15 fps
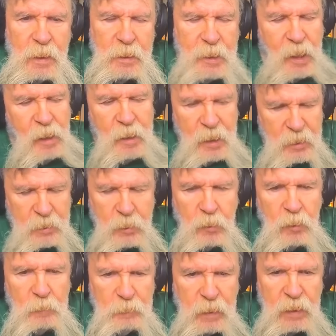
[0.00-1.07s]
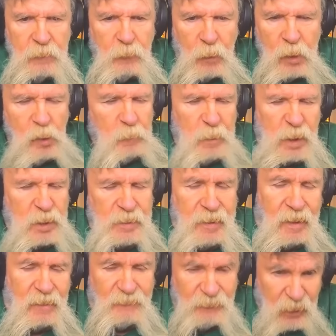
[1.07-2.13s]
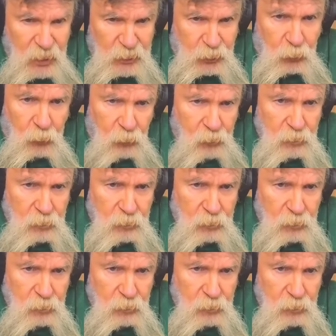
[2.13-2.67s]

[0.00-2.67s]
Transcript: Yeah, it could be real, but it's not official.